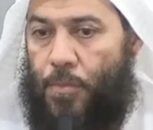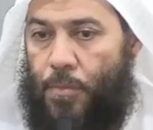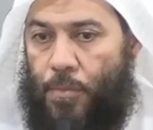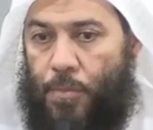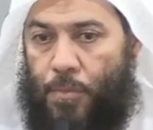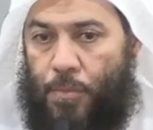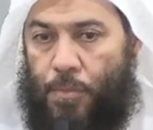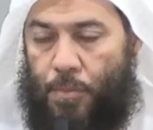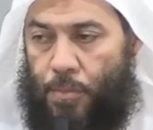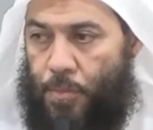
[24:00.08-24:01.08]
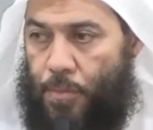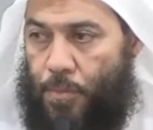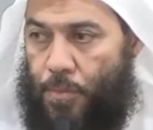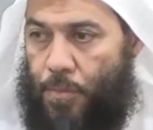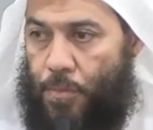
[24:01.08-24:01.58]

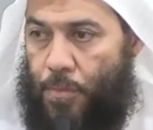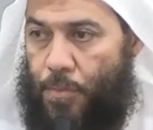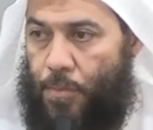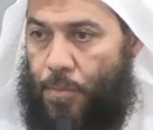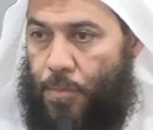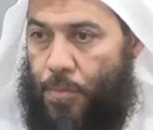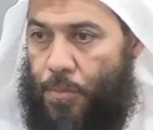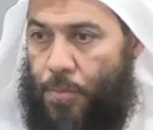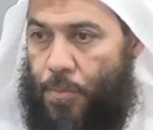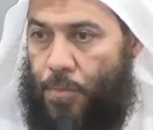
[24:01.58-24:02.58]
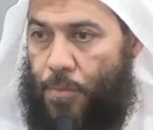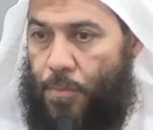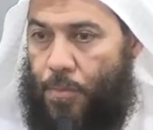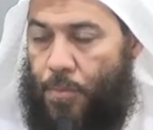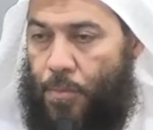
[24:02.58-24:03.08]

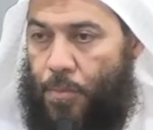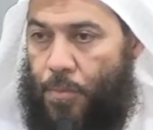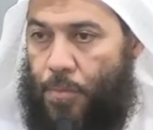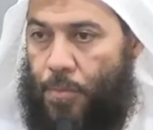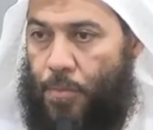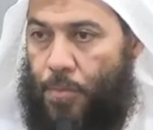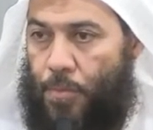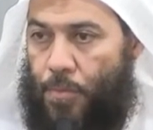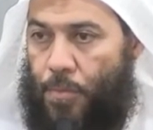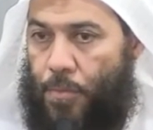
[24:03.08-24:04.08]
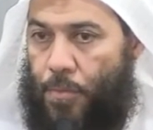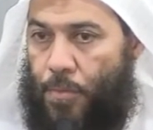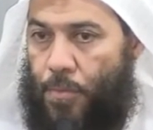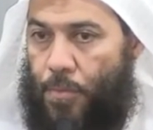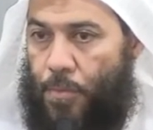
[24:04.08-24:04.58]

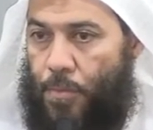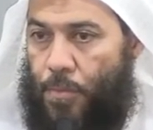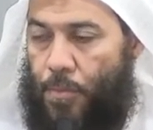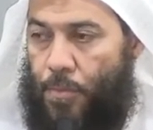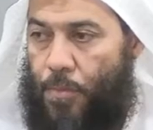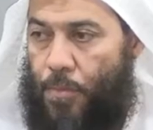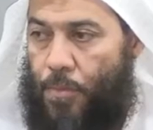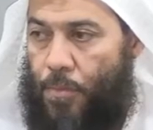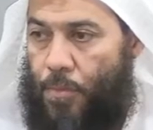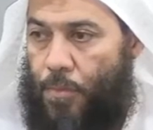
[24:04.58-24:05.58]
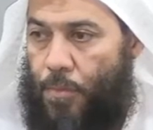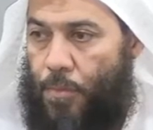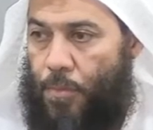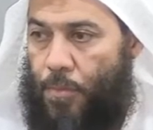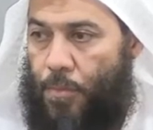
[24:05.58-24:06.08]

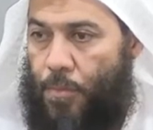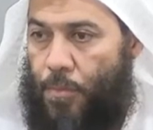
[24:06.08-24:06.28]
(silent)